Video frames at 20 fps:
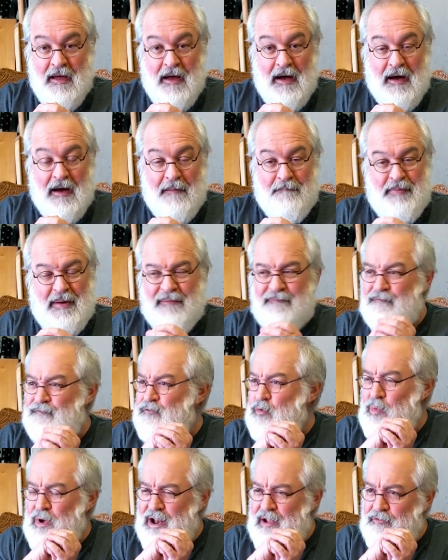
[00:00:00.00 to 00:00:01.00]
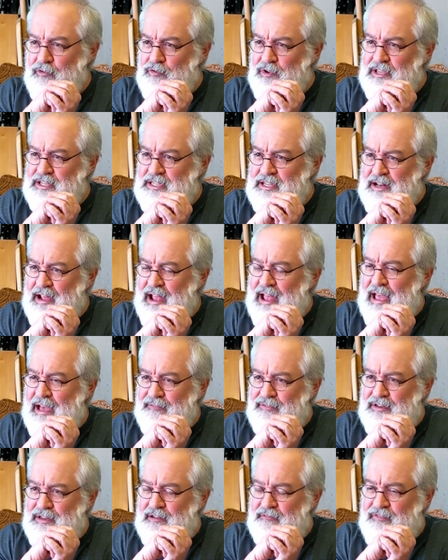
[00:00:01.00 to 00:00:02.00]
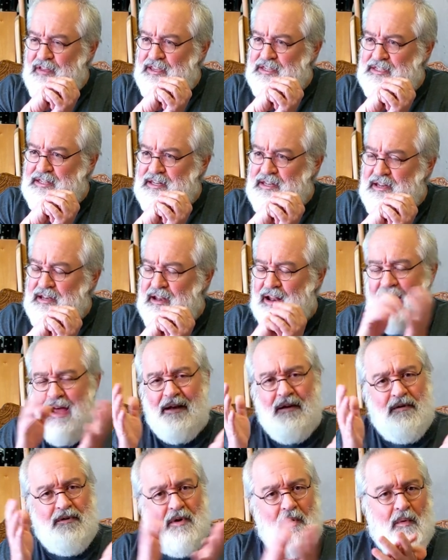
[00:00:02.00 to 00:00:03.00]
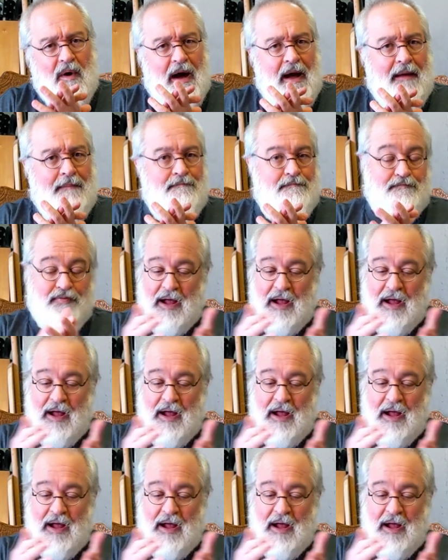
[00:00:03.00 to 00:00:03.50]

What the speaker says: But for whatever reason, I haven't invested in it. I don't know why.